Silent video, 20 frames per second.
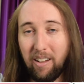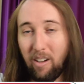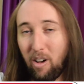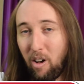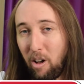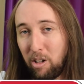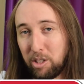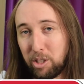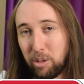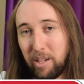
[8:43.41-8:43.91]

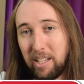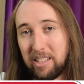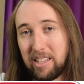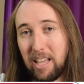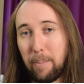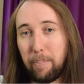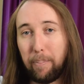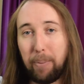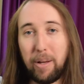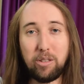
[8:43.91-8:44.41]
Also hit
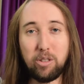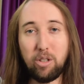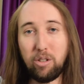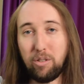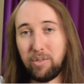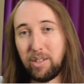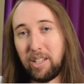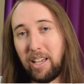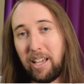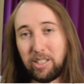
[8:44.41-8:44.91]
that bell
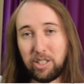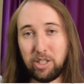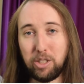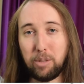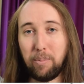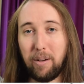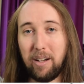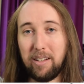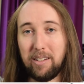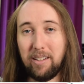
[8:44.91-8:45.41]
notifications
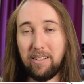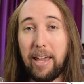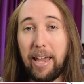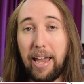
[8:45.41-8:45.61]
button.